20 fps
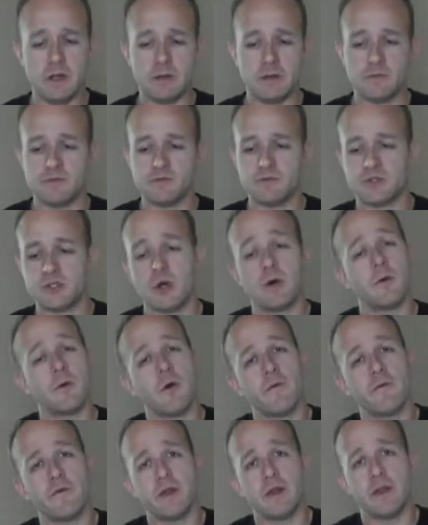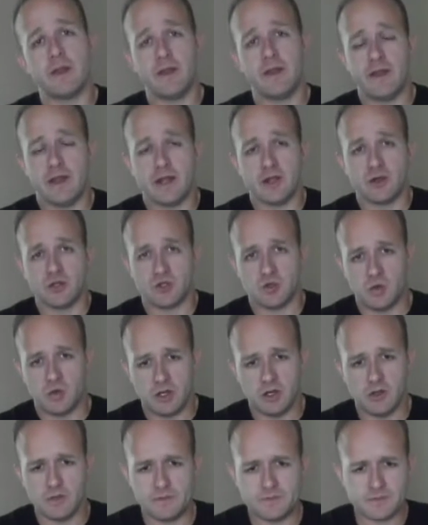So hopefully that goes
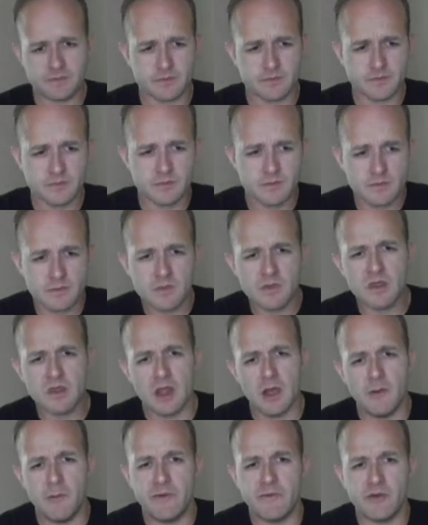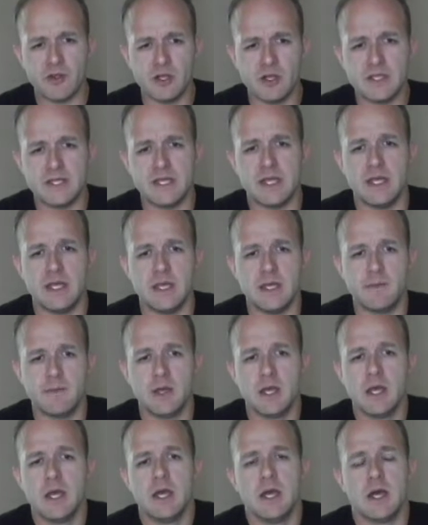well. I have a good team.
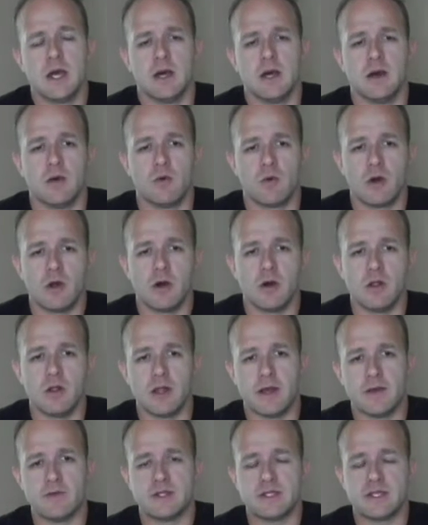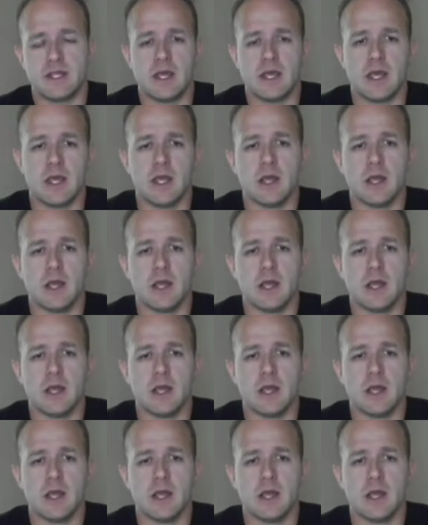We're all, I would say,